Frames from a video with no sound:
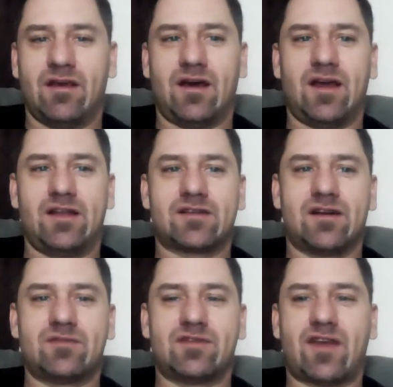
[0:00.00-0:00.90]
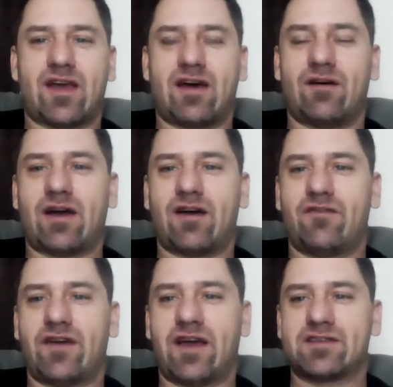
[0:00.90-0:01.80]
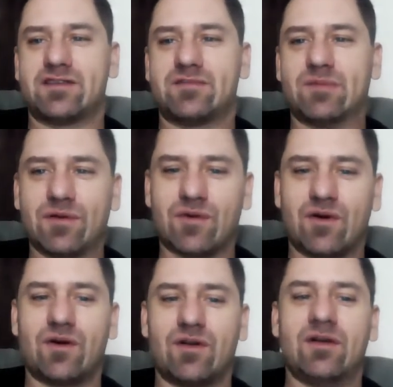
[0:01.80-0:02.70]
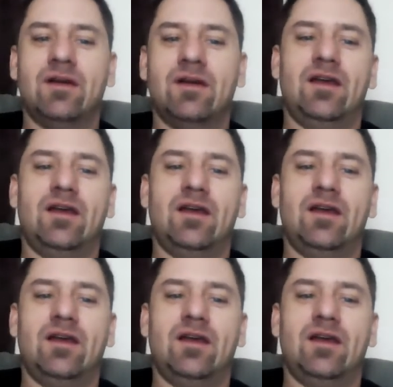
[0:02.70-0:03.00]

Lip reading: in terms of how fast it's been growing,